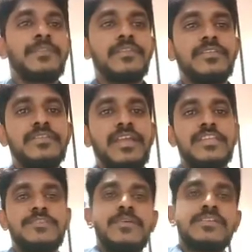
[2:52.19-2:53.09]
This is a
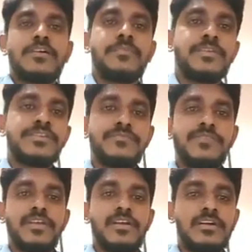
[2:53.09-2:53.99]
HBase operation
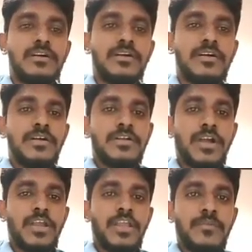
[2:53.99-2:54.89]
we are
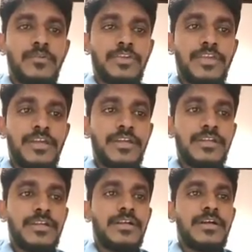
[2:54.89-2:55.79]
talking about here.
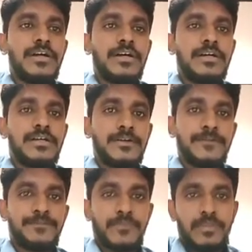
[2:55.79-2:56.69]

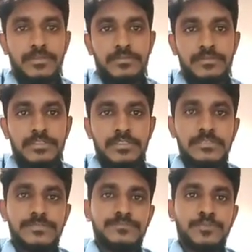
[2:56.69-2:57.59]

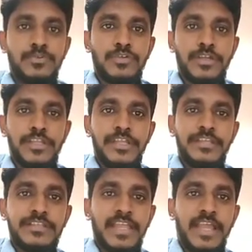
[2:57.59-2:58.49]
The put and
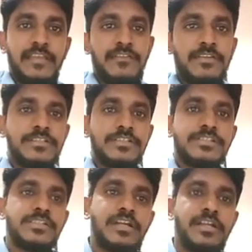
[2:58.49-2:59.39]
get scan is
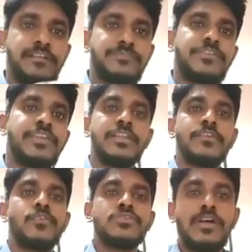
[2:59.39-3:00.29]
this kind of single
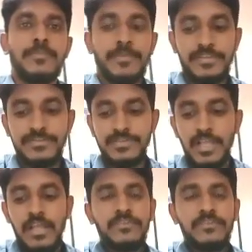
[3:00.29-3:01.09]
rows operations.